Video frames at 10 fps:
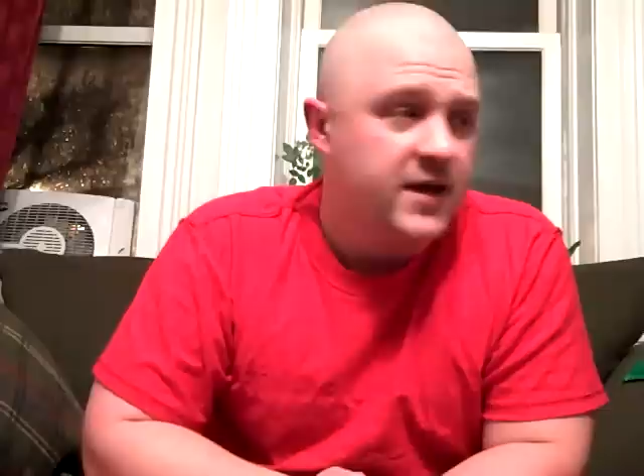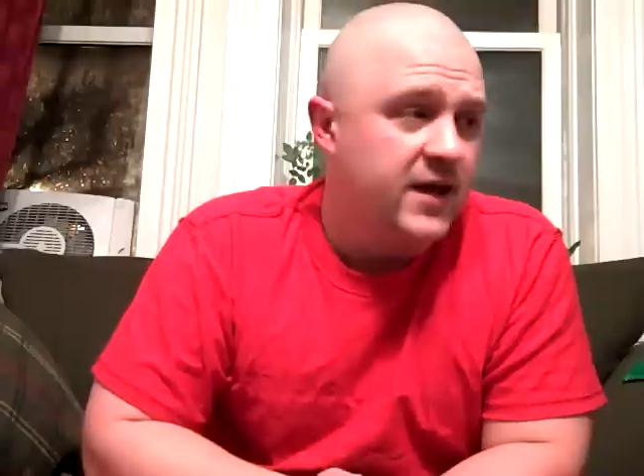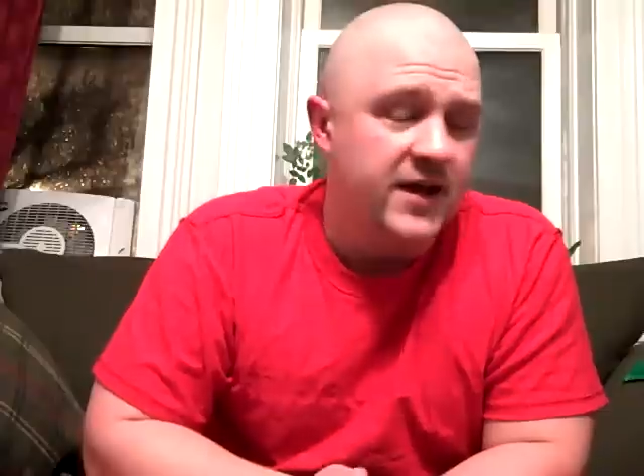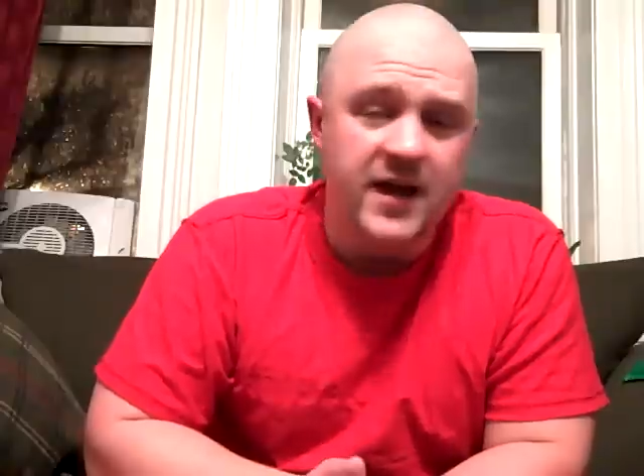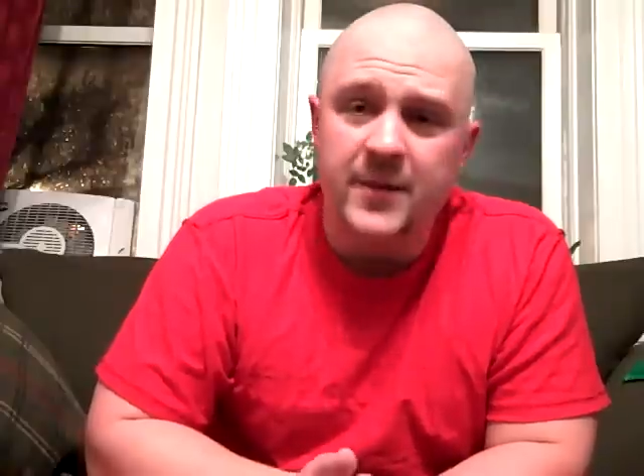
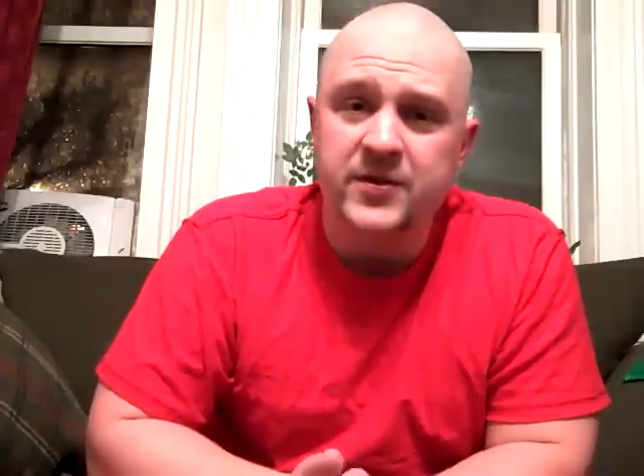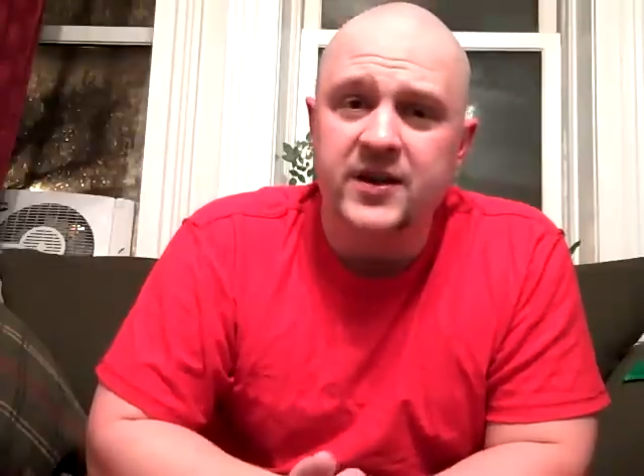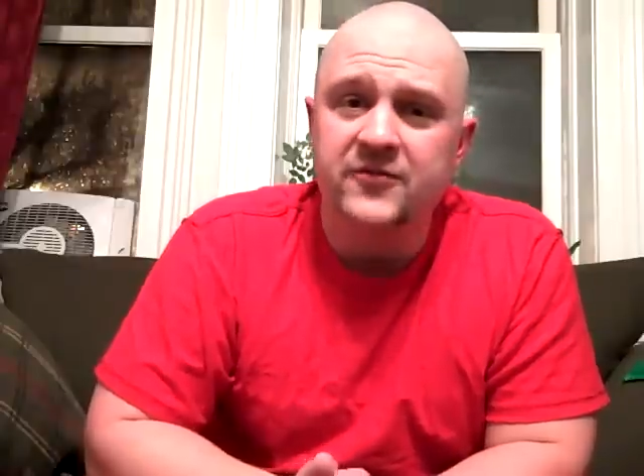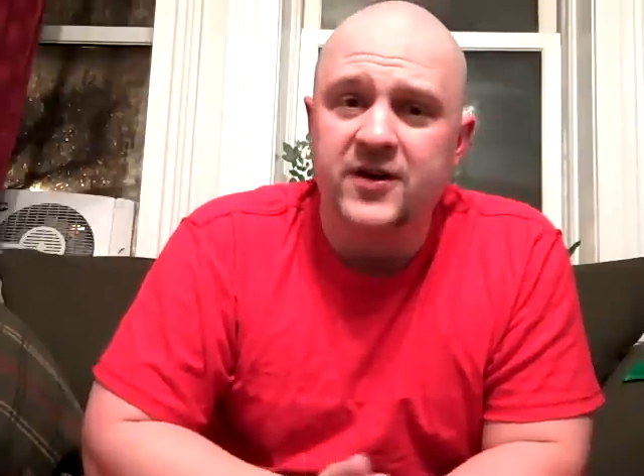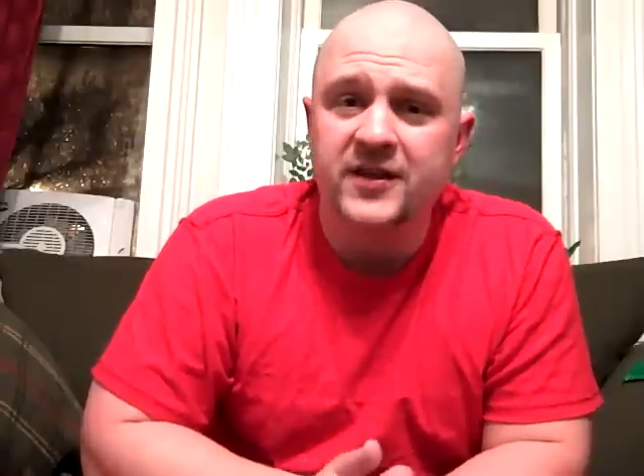and happy
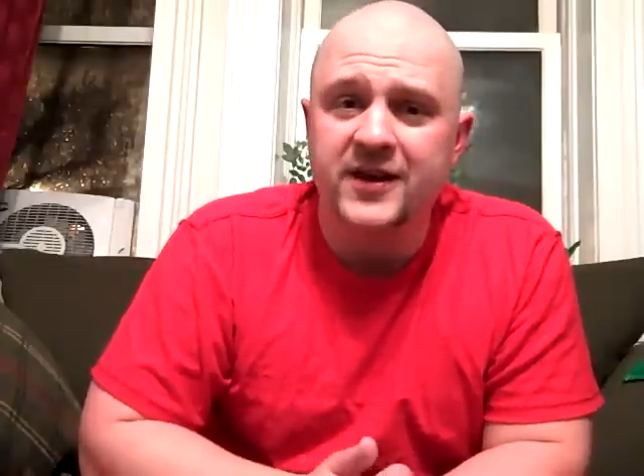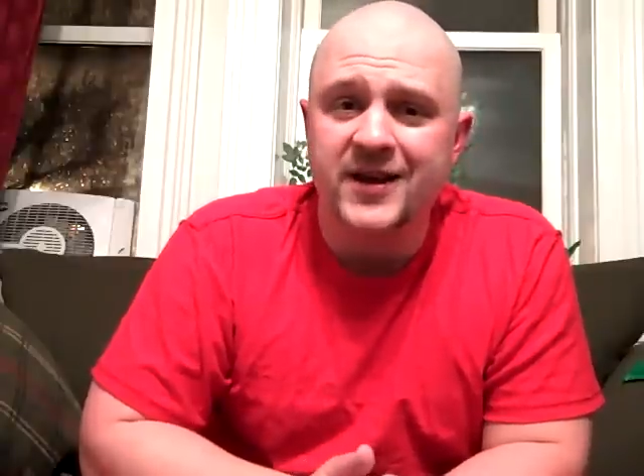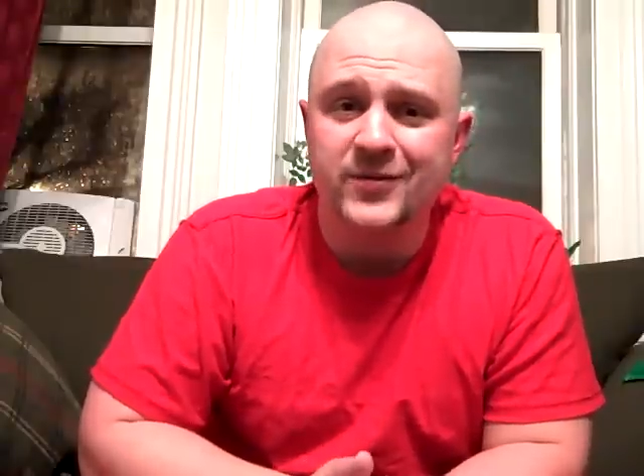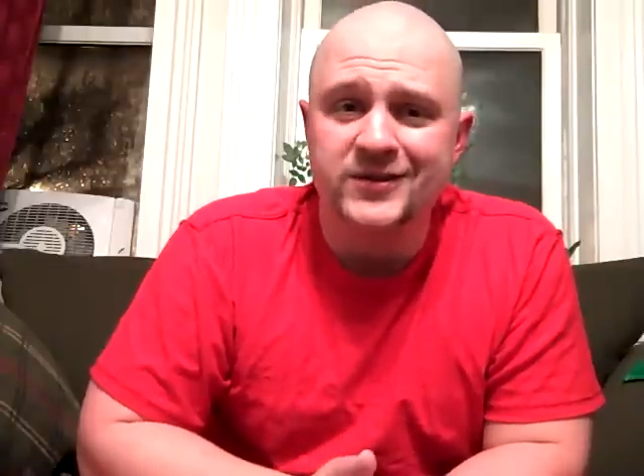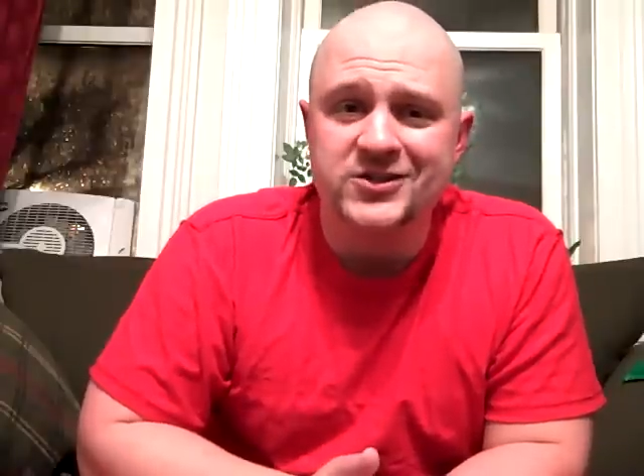that I finally
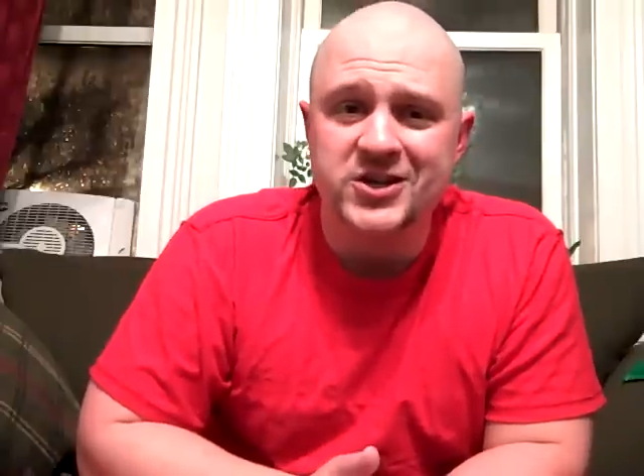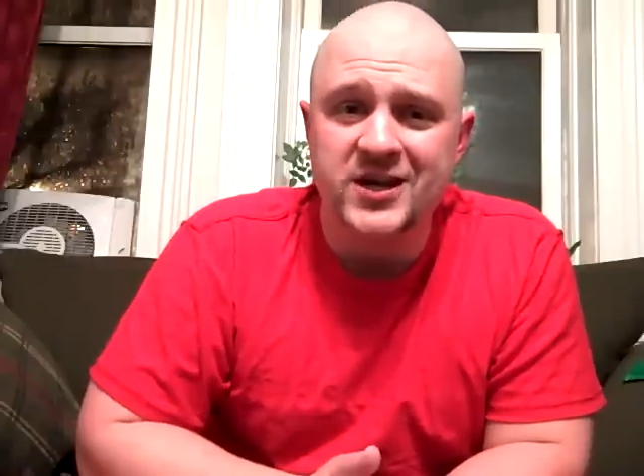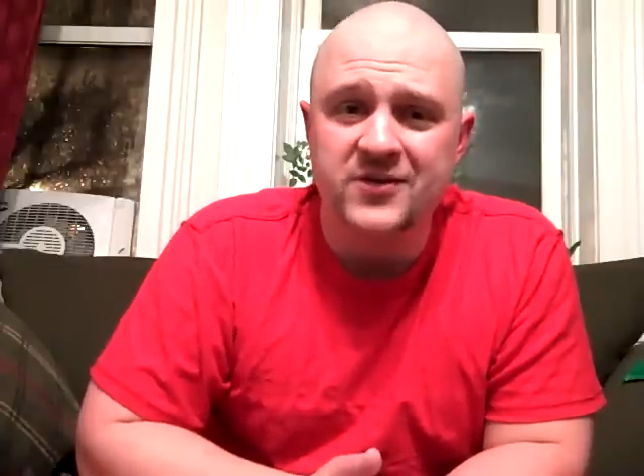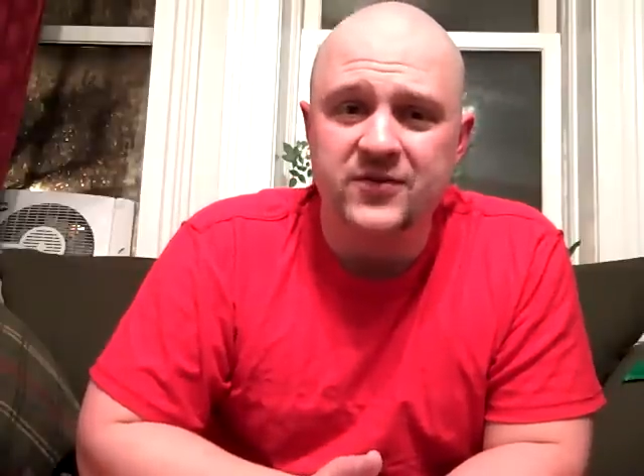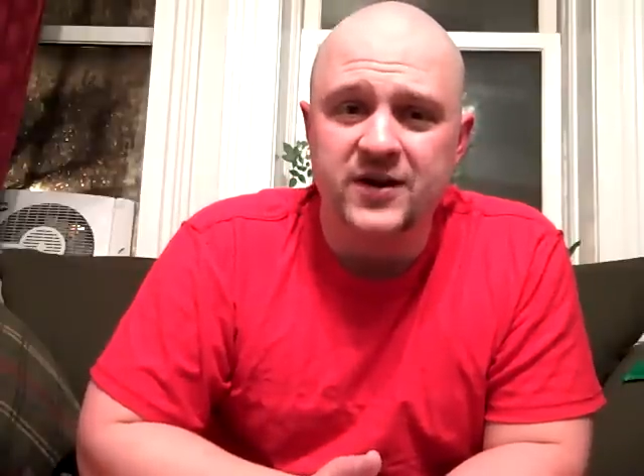got able to shave.